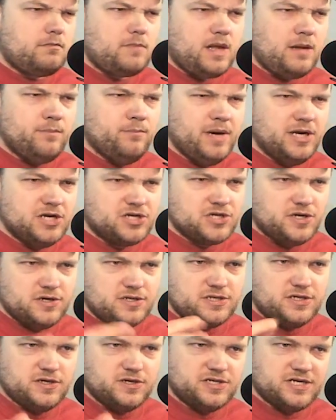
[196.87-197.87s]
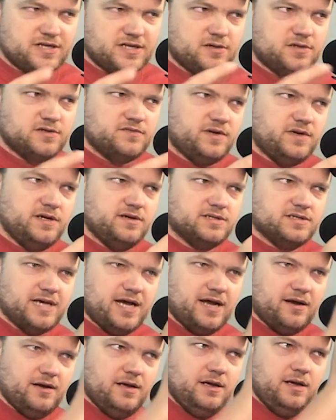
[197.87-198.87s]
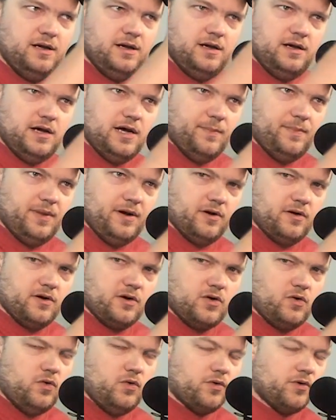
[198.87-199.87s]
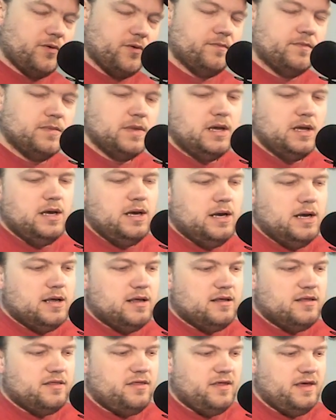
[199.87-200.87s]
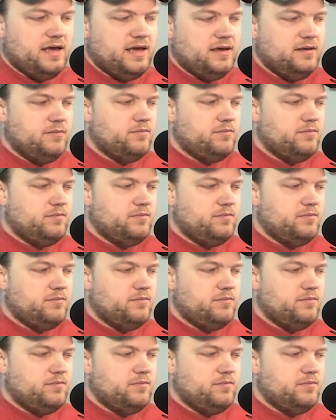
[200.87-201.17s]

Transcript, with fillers: Be sure to check those videos out up here in the corner. The